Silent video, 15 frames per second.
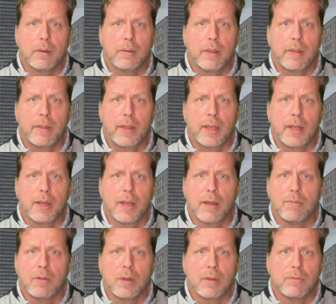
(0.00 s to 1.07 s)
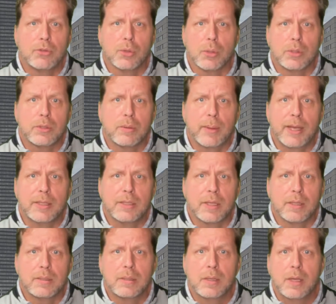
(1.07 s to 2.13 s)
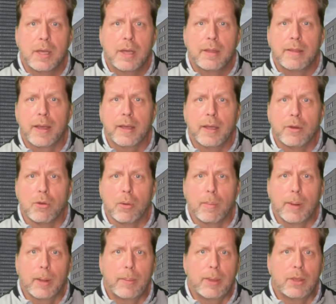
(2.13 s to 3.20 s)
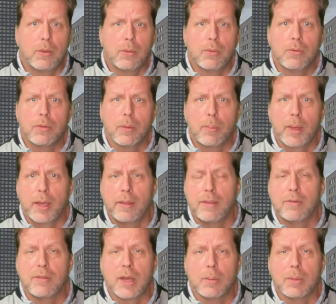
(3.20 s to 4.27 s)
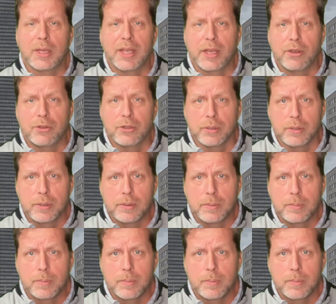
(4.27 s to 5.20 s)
than the level of short-term assets that can normally be used to pay these obligations.